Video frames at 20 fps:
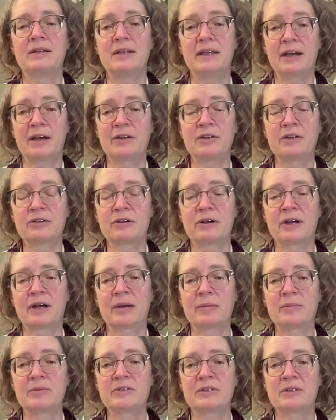the other
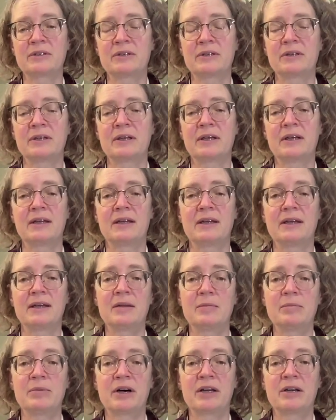crabs
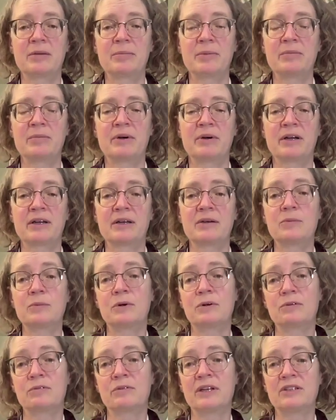in the bottom of the bucket
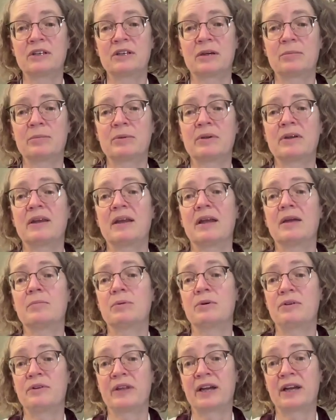will reach up
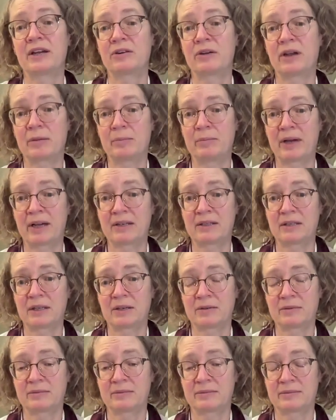and pull that crab back
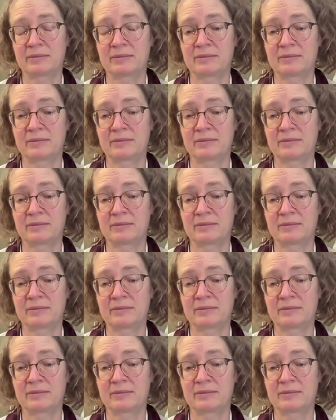down.